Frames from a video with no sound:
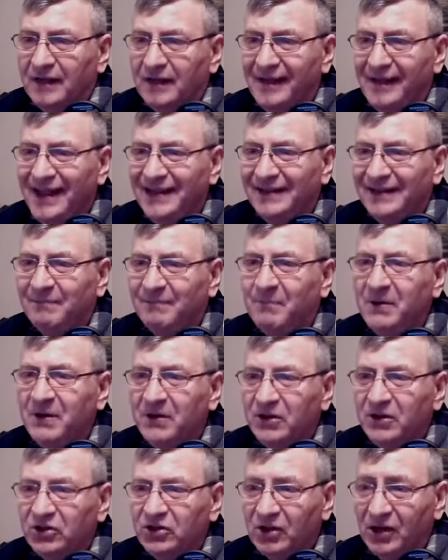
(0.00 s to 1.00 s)
that
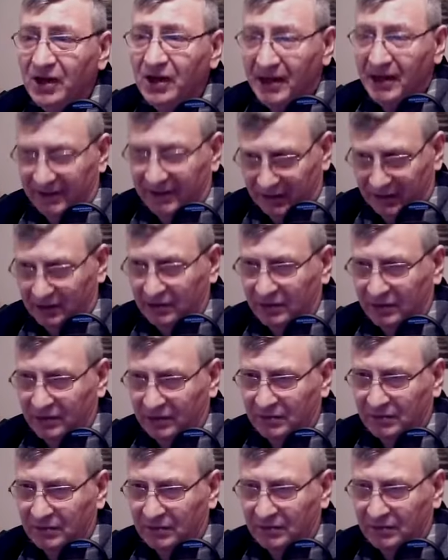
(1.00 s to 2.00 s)
punish us.